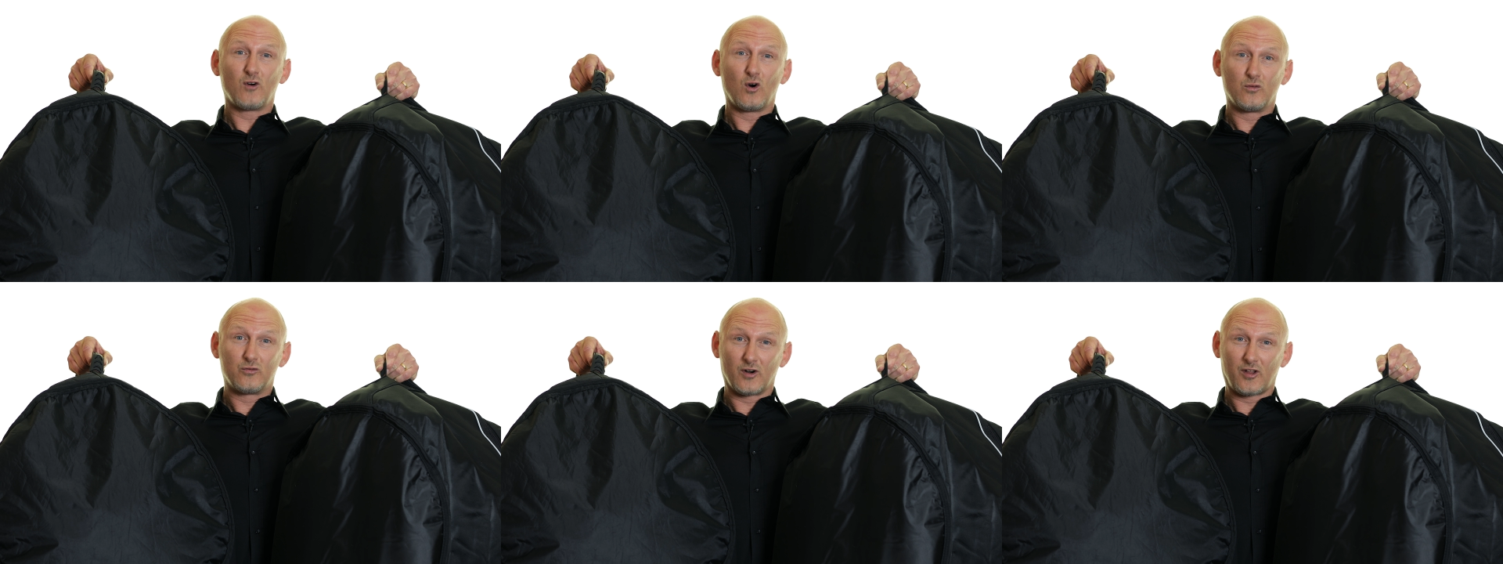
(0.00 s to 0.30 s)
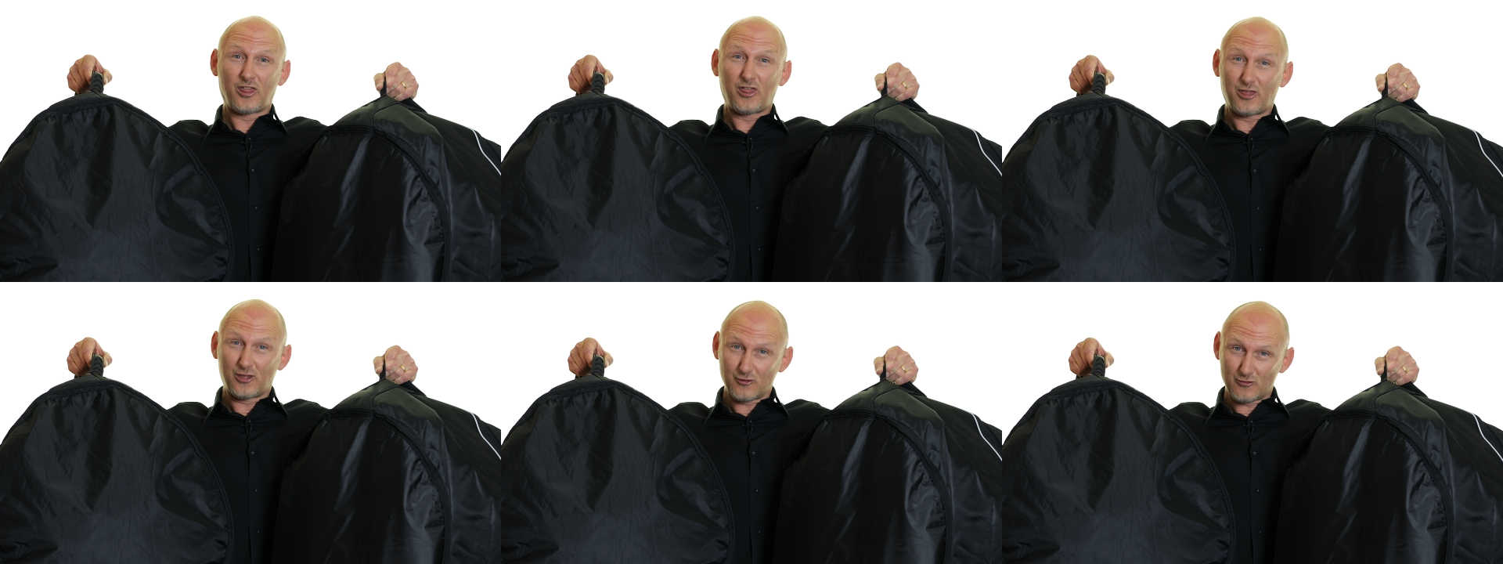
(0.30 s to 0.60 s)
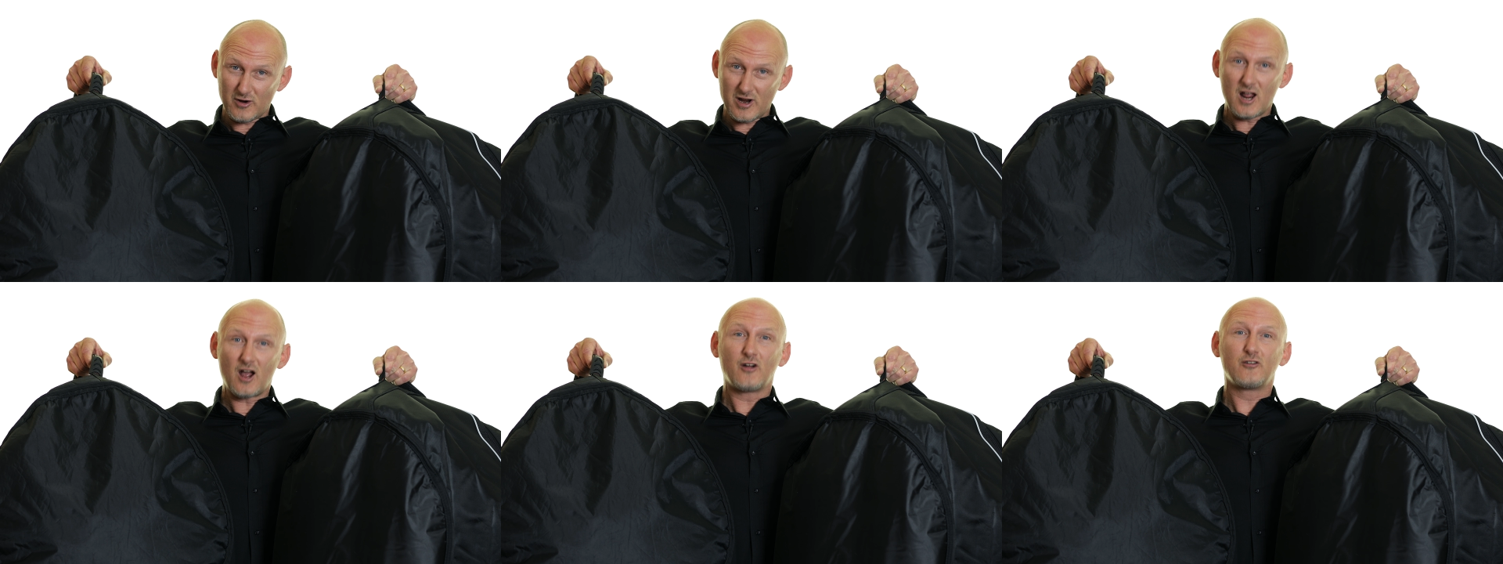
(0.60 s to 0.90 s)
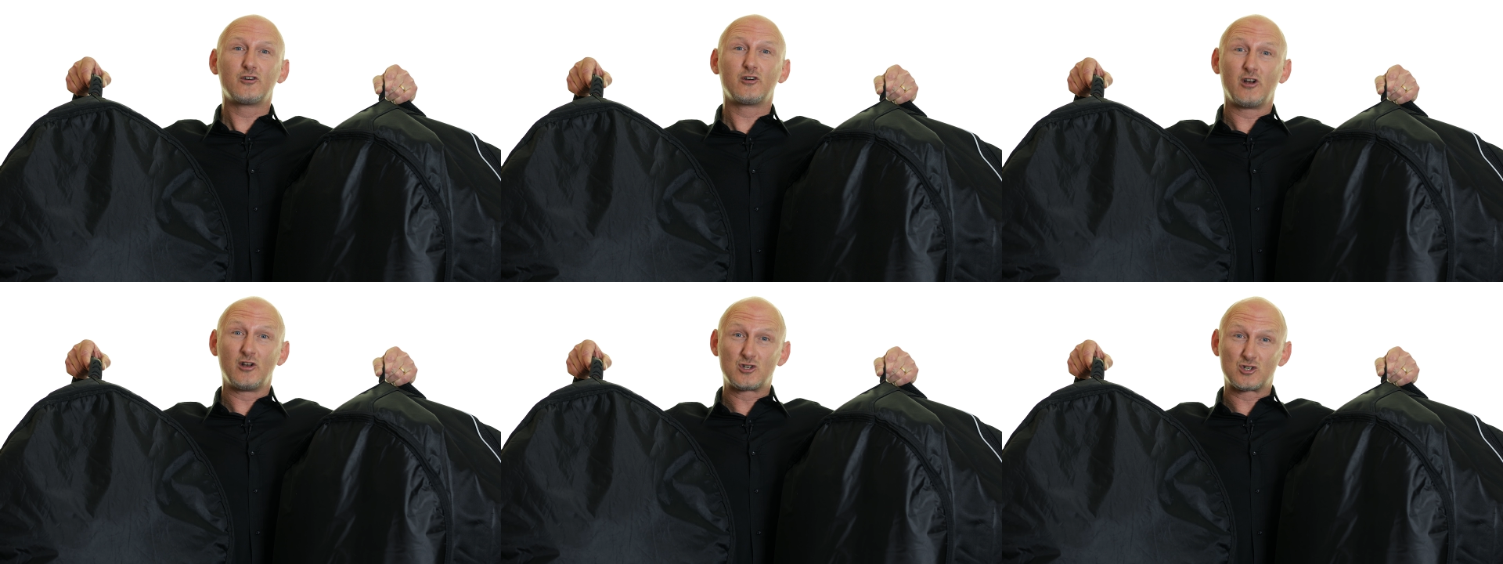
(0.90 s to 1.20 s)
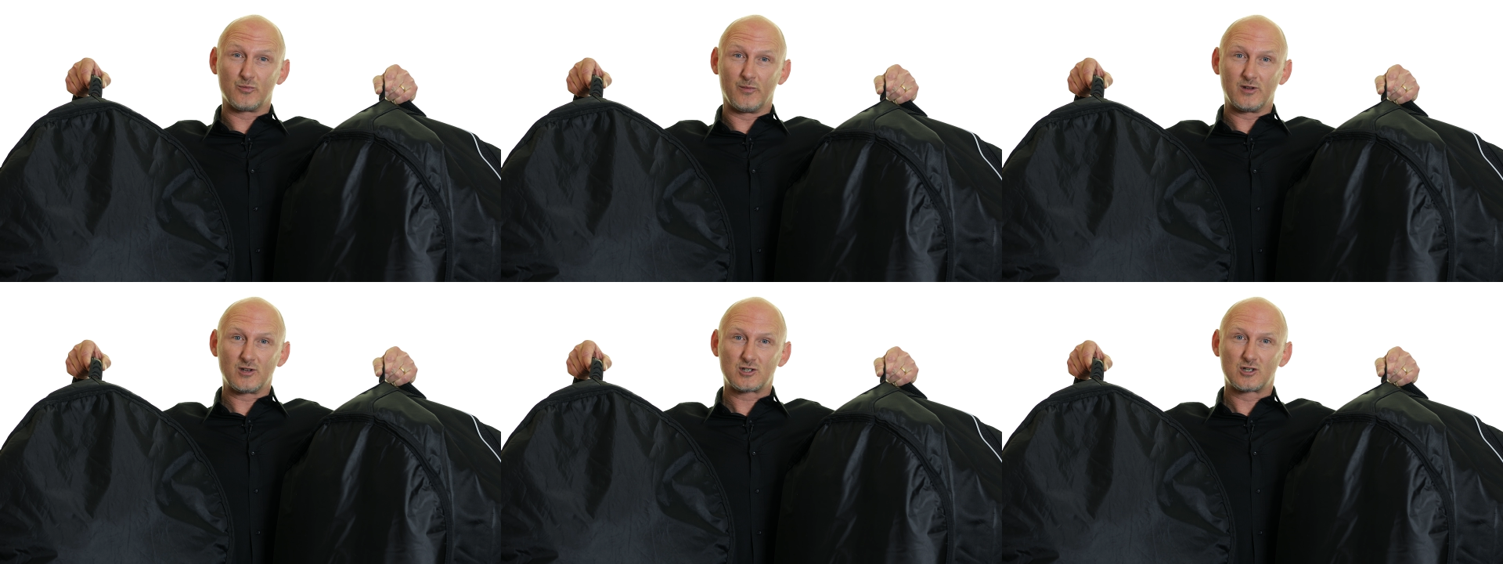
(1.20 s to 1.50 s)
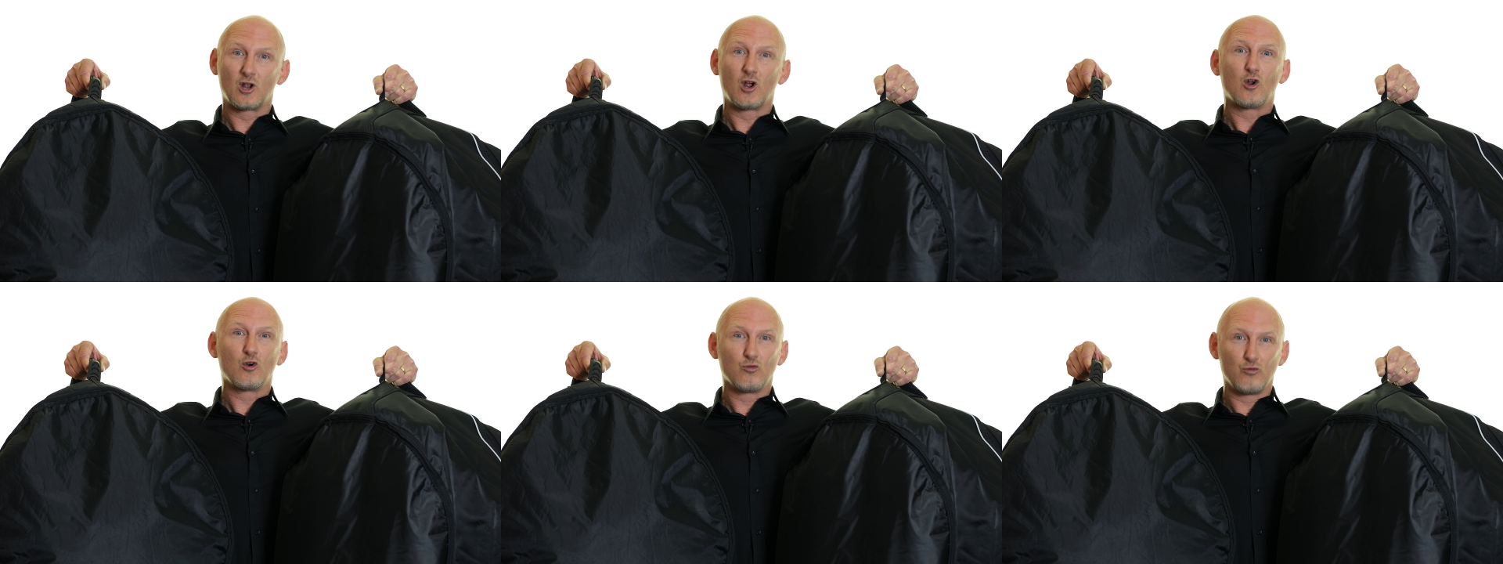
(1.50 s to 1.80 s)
over 300 instruments